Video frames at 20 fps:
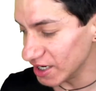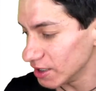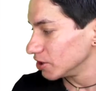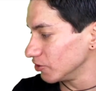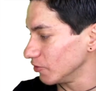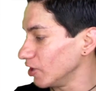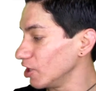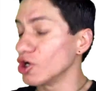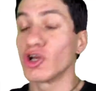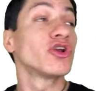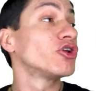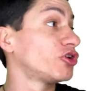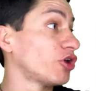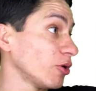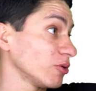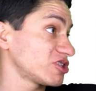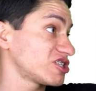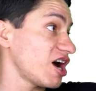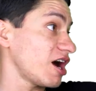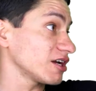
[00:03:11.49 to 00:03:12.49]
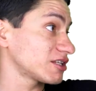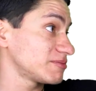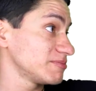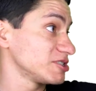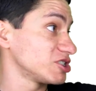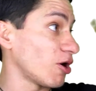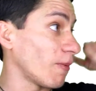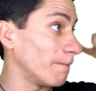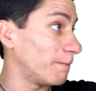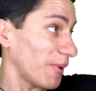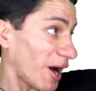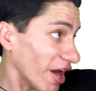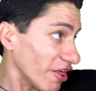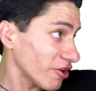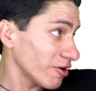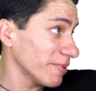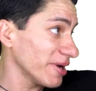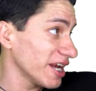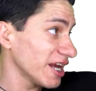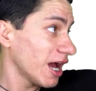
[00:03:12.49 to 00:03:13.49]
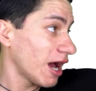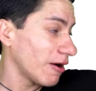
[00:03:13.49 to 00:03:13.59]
You know what? Don't talk to me. Don't bother me.